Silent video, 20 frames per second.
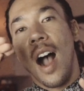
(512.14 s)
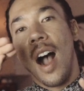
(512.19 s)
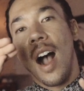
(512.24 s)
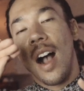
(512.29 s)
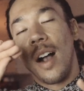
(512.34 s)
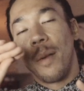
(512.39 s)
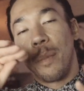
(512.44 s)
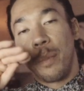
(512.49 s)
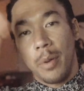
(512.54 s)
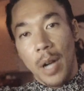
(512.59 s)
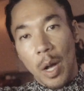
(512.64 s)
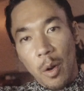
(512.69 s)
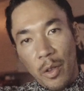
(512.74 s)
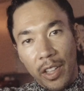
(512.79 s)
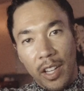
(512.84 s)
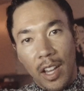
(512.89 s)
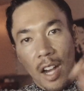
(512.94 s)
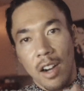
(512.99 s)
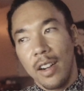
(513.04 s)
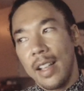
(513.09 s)
Uh, play with
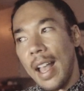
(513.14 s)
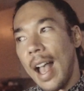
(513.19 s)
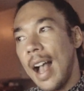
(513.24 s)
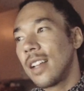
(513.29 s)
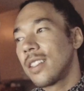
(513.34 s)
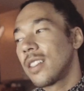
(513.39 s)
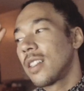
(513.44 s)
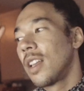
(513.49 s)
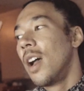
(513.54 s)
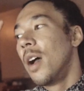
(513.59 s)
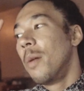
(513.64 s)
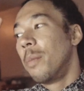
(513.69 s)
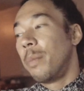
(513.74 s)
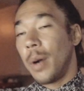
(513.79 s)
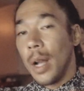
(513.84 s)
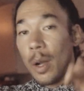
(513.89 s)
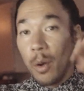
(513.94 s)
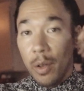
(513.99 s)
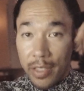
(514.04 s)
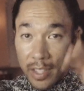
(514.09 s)
the color cast,
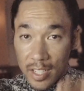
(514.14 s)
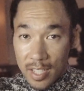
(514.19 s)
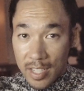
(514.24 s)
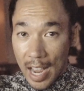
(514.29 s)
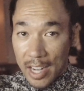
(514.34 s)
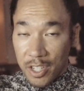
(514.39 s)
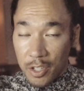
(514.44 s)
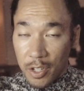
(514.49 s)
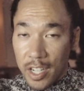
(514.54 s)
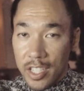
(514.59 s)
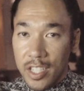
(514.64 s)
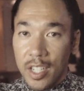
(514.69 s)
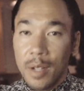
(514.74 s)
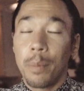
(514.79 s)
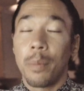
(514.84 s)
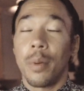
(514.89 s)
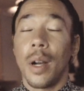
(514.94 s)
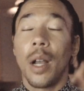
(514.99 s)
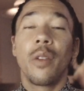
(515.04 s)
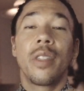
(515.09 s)
play with the
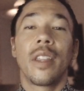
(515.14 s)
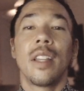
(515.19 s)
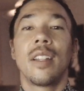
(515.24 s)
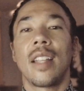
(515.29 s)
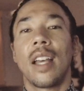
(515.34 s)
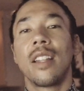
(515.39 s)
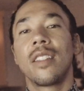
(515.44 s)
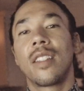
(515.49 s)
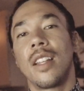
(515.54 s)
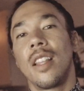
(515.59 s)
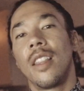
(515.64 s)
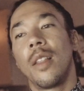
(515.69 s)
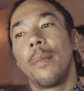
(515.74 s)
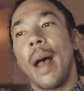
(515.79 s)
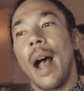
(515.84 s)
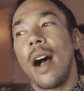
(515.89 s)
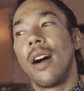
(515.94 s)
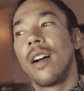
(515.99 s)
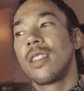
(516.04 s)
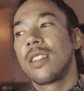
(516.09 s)
saturation, play with the intensity and the
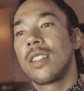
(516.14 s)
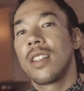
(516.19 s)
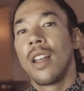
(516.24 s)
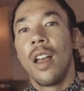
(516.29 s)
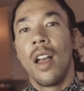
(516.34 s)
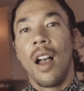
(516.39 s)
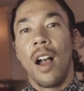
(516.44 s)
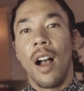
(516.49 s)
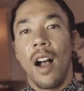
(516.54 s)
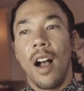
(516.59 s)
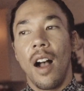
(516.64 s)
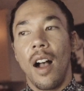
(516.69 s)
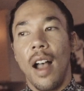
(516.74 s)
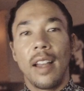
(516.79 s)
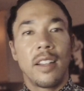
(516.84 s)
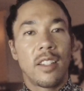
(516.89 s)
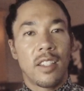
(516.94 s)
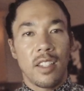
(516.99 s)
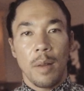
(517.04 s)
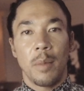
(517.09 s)
balance, uh,
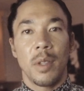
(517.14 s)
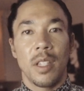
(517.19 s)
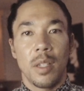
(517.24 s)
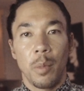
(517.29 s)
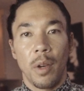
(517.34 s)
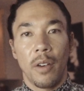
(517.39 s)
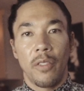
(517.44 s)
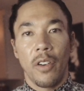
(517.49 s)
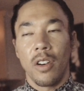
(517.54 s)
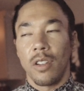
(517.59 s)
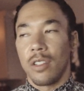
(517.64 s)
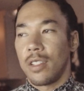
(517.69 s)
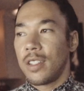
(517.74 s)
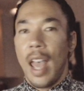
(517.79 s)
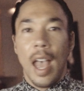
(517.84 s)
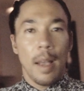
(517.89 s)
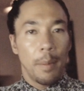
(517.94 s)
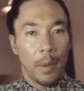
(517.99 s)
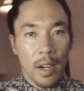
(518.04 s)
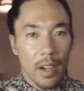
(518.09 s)
and send me some of your photos.
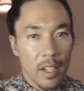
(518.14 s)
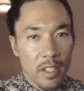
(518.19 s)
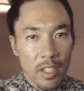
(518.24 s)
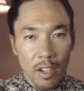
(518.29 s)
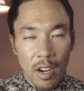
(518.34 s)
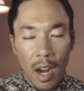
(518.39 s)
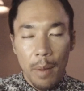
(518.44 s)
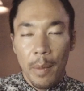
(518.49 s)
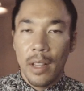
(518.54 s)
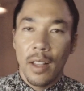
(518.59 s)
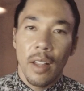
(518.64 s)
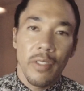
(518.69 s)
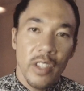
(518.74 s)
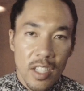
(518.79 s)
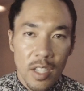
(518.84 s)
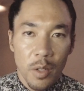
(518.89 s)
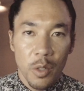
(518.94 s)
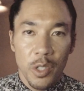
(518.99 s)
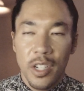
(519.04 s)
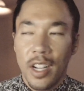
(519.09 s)
Tag me on Instagram, I'd love
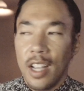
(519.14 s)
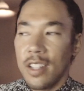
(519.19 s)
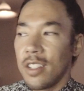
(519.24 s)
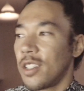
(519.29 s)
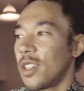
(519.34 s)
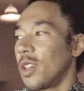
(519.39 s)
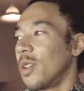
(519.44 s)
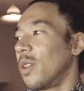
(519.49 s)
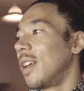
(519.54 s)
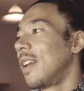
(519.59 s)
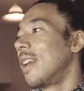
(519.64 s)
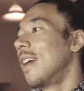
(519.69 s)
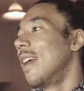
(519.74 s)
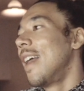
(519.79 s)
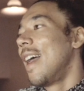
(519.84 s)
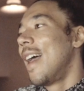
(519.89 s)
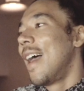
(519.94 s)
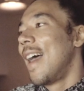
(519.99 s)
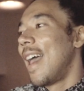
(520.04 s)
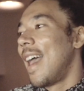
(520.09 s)
to see what you guys are doing.
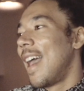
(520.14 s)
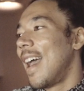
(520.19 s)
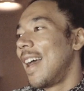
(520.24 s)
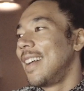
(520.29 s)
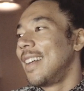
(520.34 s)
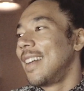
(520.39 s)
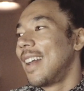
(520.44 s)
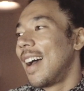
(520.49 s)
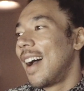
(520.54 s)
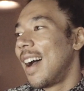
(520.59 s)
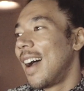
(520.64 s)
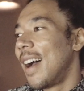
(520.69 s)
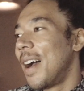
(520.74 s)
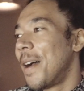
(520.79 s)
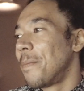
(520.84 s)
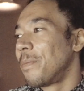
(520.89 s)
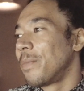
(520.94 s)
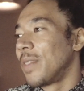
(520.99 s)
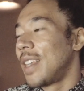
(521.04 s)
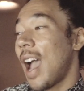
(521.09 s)
And
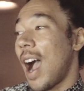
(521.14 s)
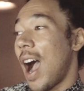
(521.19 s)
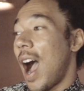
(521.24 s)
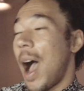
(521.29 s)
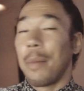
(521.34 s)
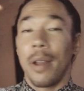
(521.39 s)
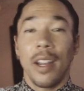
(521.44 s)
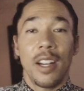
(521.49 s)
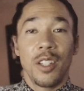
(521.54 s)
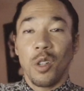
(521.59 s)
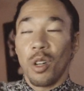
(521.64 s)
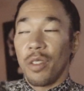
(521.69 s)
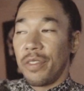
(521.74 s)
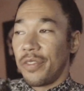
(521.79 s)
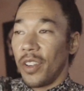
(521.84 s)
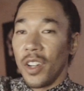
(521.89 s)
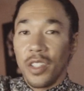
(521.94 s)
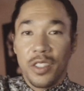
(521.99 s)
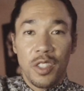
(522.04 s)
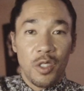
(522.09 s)
uh, yeah, I'm gonna do a
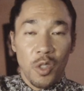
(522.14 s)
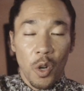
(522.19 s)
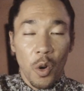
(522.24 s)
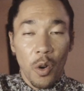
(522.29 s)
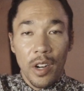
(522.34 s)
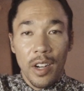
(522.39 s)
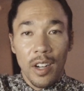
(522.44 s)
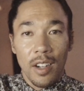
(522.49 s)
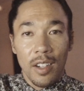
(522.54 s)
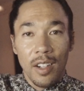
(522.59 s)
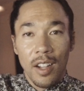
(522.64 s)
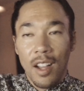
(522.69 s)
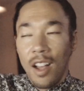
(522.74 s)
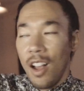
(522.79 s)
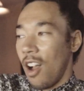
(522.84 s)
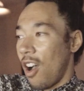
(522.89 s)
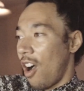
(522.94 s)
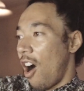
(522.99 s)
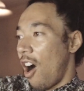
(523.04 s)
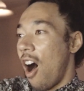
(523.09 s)
full tutorial
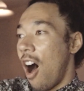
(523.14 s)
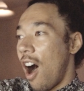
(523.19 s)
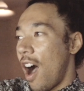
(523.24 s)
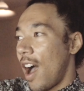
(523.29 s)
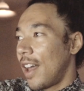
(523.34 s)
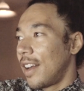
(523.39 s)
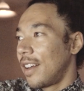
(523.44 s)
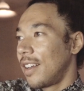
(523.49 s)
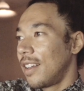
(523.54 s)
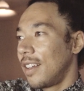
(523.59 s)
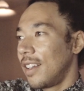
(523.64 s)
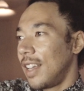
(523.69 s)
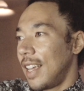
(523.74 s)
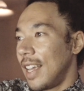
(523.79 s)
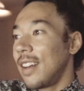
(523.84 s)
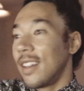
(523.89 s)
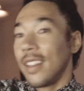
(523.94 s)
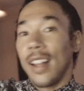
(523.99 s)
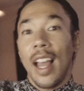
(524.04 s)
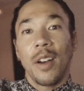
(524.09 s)
on
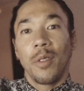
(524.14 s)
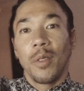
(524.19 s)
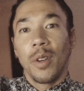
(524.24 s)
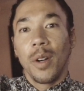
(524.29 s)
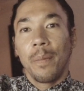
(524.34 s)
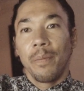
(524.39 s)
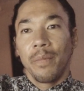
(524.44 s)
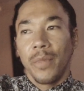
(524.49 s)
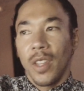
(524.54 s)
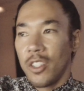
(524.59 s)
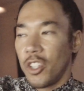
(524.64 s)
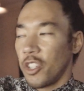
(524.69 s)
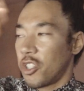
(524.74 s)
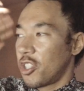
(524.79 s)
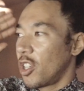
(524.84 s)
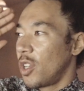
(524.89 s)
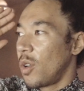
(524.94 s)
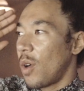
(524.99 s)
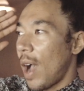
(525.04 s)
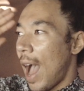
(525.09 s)
in Lightroom to
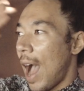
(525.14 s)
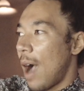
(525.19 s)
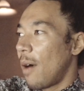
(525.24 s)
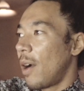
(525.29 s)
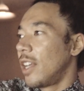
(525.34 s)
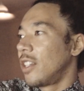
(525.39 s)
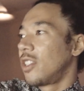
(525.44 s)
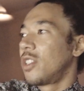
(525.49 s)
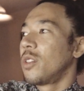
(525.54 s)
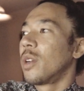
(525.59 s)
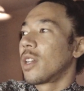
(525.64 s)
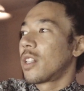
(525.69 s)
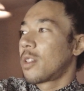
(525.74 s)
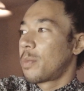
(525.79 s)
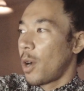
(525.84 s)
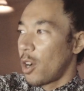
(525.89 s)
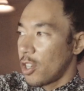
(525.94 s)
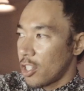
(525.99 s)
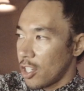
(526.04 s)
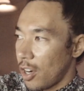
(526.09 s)
show you how I do
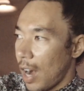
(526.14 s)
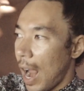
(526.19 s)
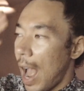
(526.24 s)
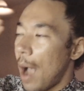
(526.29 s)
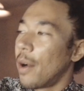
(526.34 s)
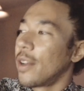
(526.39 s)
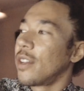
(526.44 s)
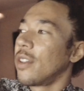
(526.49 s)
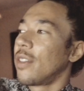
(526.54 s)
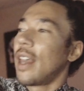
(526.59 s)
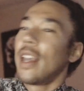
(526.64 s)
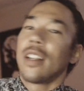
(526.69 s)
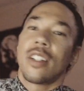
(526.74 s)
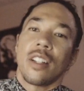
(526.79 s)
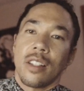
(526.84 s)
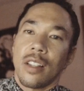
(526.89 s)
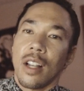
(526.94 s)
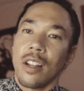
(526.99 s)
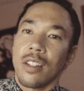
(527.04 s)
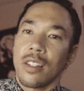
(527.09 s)
exposure, how I do the
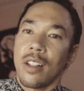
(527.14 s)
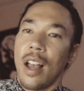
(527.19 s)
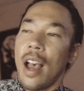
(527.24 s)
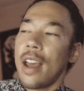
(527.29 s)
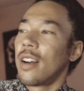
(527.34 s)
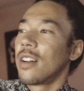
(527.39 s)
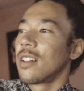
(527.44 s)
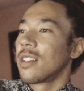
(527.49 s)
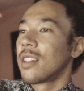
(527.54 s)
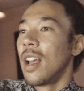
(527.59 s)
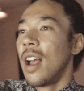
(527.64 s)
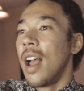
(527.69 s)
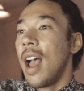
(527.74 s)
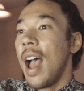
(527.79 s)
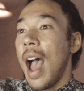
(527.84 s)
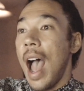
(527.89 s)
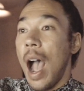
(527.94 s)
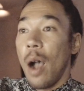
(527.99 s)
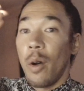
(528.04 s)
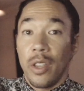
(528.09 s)
HSL sliders,
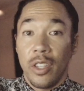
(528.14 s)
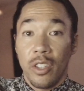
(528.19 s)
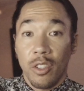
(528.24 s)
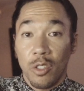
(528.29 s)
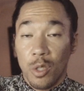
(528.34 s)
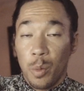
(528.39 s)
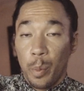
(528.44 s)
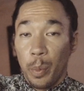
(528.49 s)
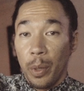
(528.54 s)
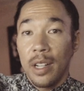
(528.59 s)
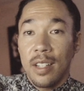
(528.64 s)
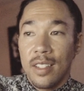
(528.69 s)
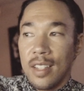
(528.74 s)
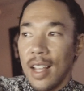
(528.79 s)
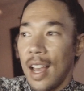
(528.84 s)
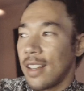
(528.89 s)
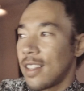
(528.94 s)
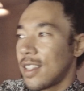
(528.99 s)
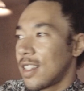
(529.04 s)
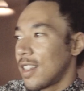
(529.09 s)
how I use
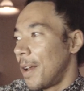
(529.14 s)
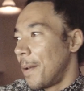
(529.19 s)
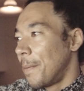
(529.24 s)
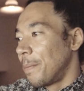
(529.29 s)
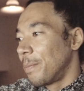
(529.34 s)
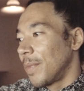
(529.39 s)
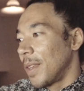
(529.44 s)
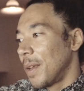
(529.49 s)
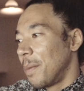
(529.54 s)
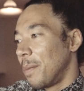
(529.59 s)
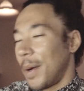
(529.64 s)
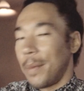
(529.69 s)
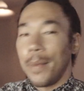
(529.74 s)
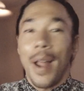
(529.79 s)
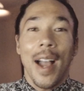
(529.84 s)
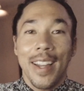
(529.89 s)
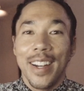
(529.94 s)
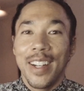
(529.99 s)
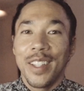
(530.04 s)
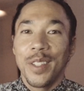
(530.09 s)
presets, but I'm
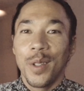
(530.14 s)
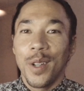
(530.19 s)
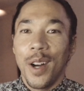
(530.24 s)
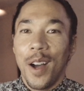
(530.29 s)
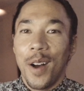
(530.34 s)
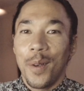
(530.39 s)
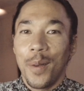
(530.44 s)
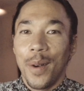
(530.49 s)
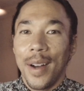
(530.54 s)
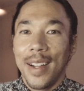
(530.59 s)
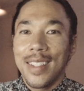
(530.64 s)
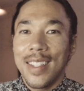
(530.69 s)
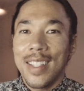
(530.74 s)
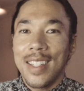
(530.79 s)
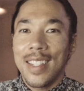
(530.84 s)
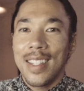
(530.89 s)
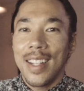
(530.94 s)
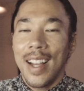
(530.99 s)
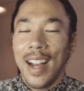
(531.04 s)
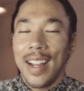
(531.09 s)
not gonna do it all at
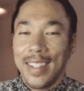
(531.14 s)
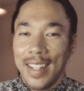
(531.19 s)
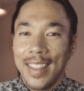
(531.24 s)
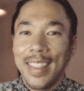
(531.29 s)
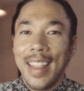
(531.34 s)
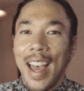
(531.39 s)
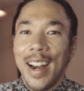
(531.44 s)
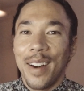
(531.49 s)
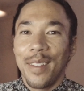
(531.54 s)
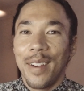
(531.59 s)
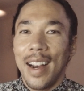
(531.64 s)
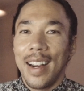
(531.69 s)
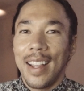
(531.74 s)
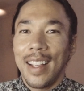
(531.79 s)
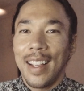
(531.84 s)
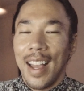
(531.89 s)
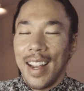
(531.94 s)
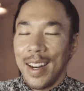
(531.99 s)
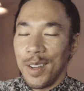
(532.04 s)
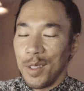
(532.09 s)
once. I did that
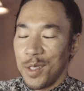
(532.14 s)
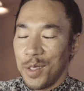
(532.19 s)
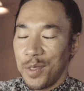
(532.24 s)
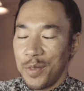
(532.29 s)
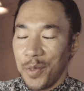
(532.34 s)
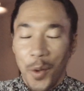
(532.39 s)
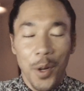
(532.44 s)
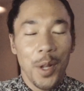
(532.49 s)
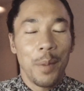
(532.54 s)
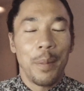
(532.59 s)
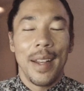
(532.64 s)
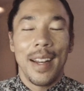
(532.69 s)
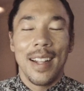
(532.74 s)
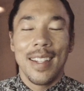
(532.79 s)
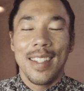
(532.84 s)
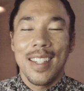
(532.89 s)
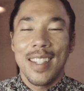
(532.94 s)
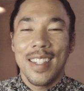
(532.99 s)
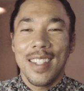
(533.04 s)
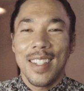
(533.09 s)
already and it was 40
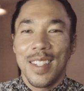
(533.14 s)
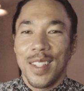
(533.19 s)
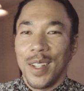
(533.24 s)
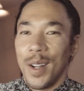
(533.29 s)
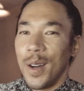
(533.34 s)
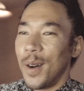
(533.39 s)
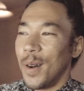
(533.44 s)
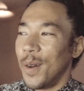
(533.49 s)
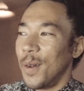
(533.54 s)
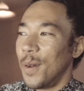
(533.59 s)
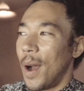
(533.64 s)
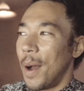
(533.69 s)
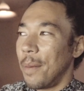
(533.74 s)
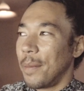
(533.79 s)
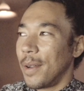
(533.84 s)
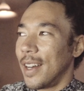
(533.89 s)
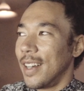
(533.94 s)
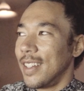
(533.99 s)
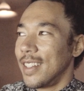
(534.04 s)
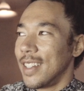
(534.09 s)
minutes, so
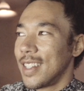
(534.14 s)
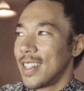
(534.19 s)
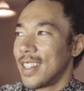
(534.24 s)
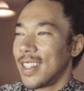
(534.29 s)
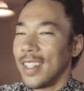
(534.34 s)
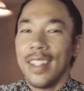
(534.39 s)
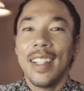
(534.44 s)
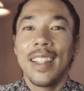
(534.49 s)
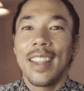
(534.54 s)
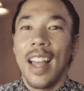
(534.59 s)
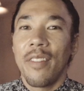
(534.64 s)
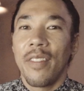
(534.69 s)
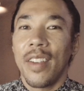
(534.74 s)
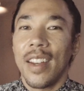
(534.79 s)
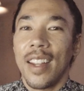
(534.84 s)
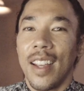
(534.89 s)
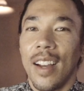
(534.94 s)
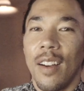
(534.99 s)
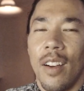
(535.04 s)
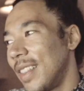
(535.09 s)
I'm gonna just delete that
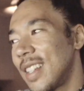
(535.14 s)
video.